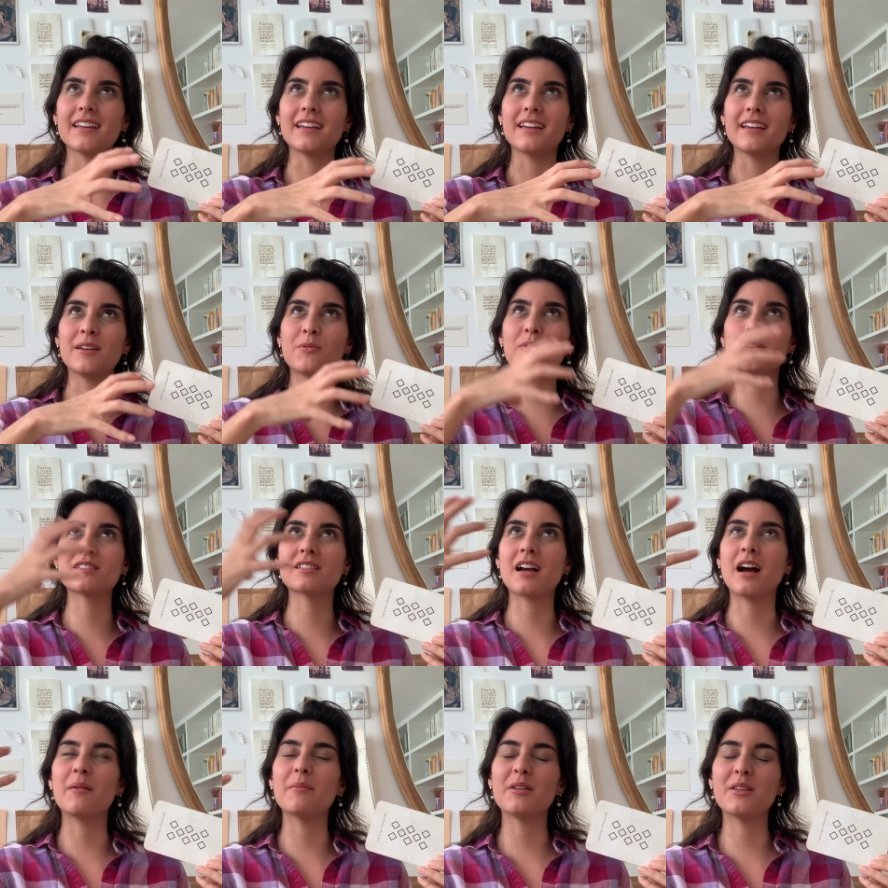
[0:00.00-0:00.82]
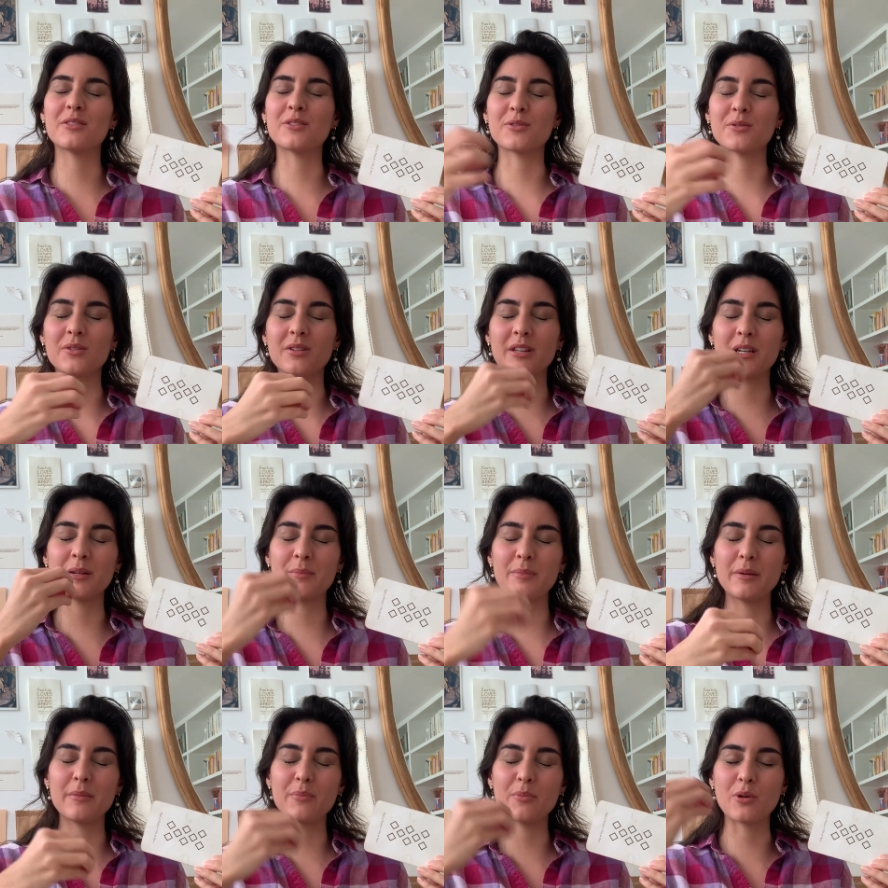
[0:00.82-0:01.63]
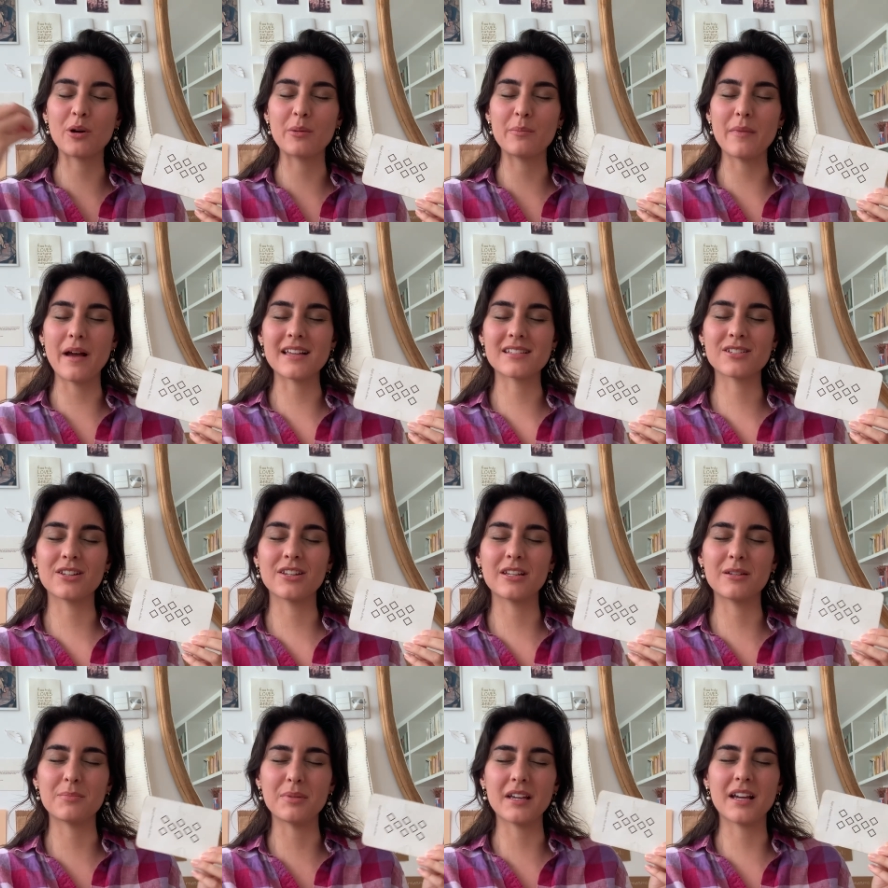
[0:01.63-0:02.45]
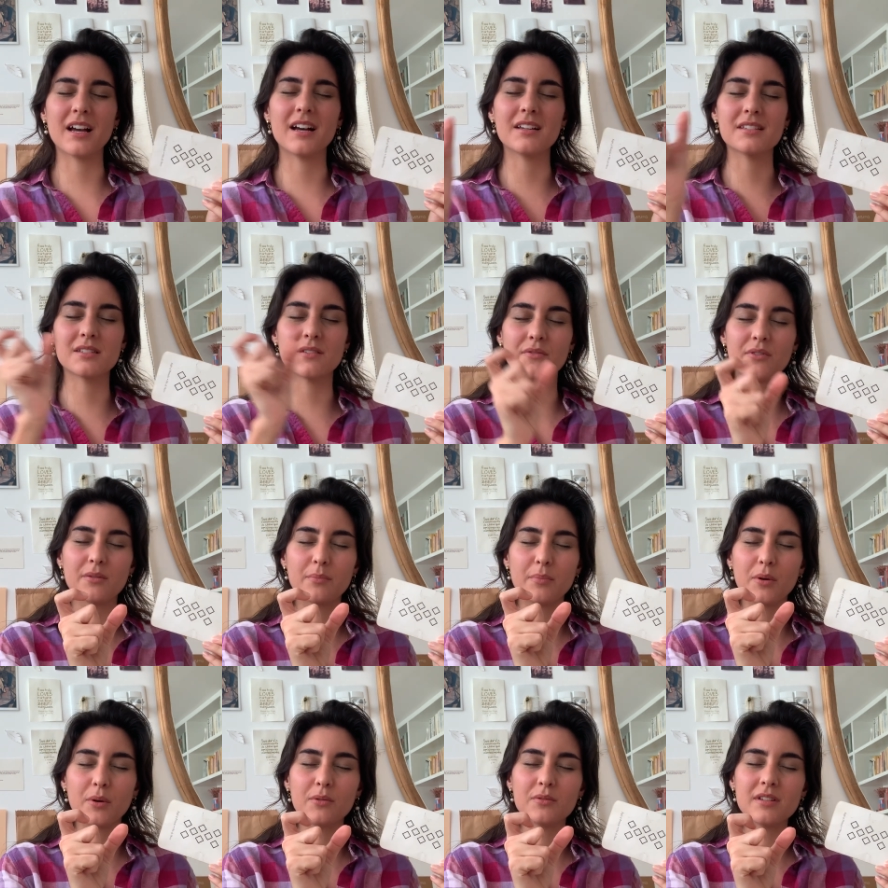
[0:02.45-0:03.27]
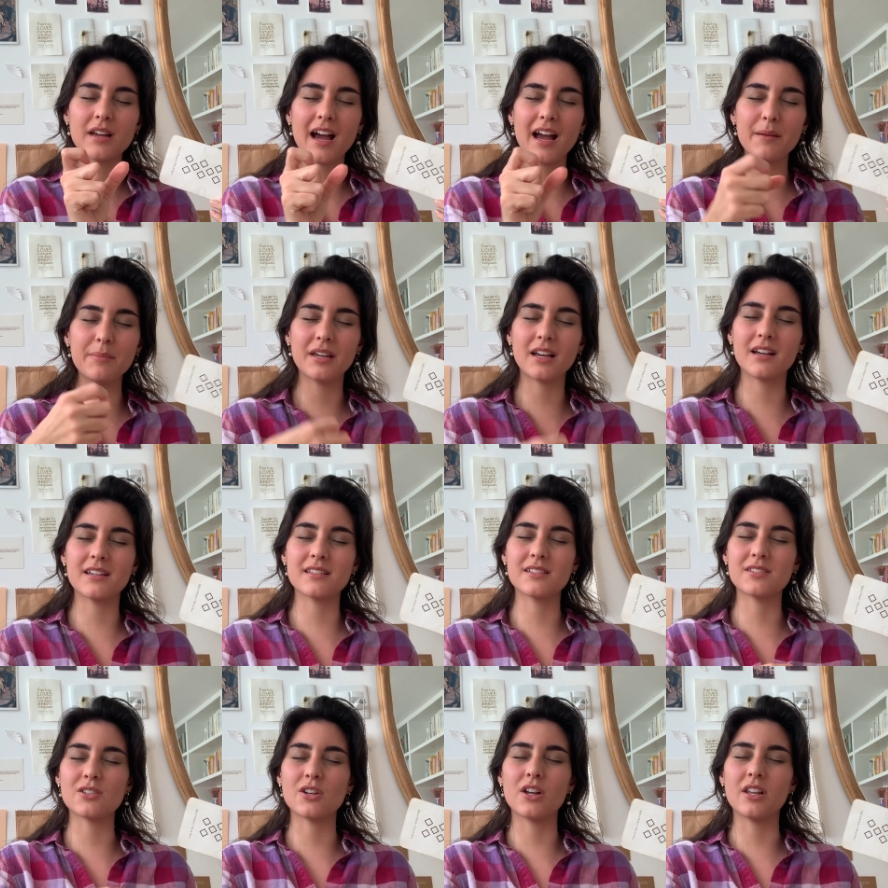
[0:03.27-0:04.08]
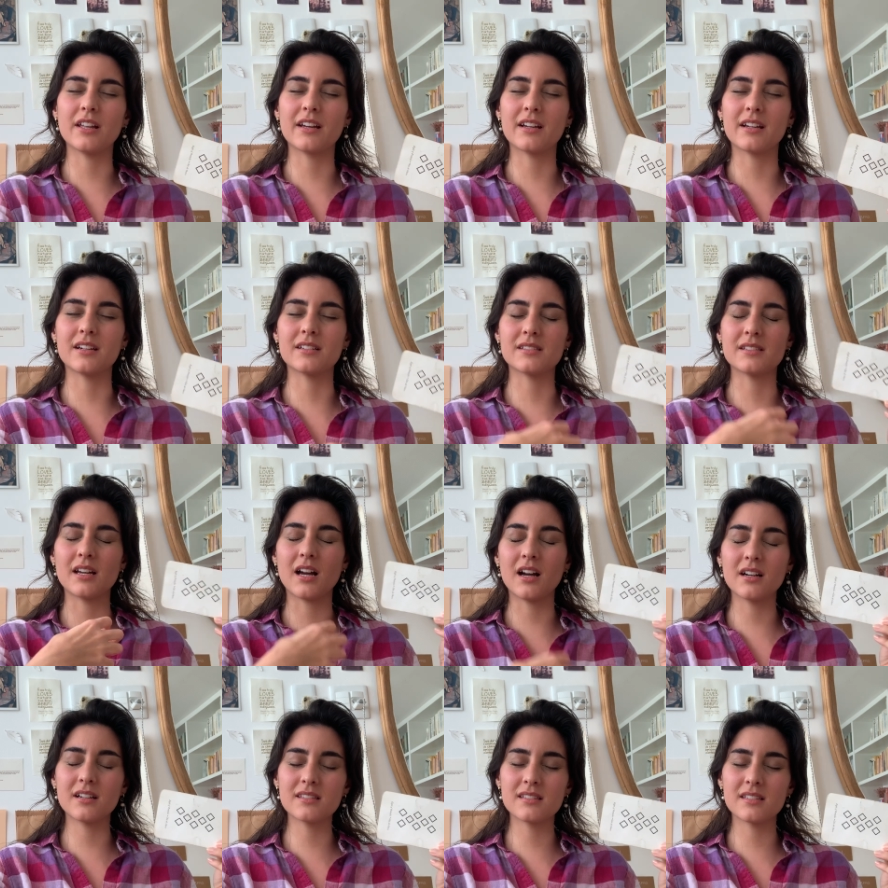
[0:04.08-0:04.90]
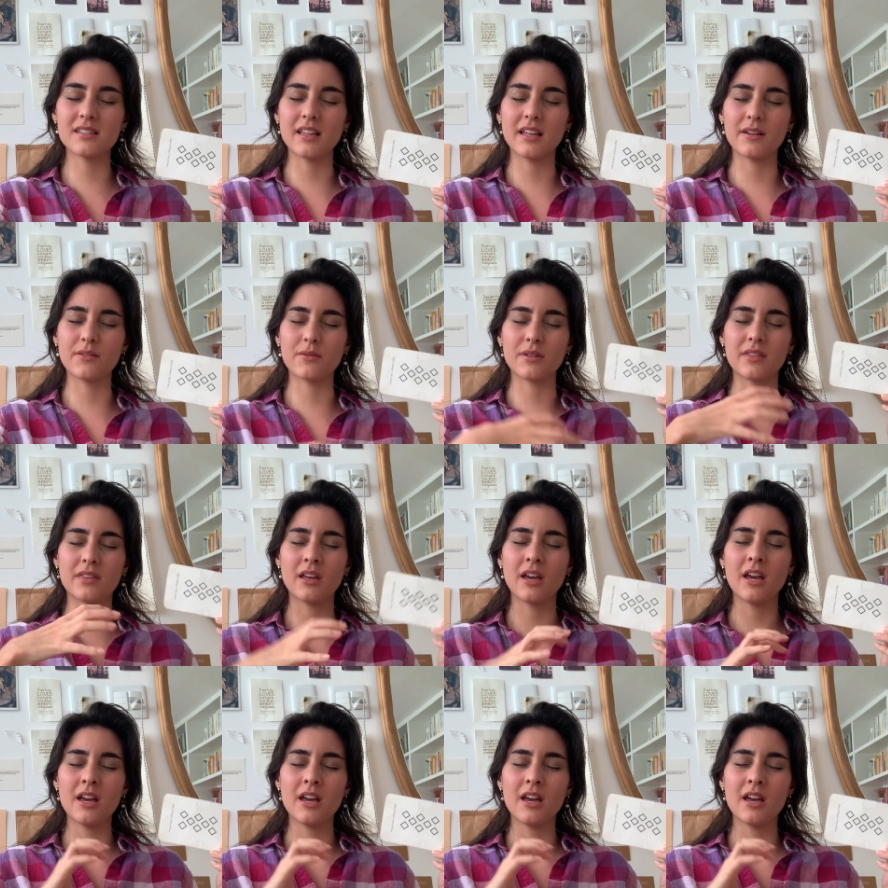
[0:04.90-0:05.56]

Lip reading: it was coming through a little bit more masculine because of the bow tie, because I saw like a tux, like with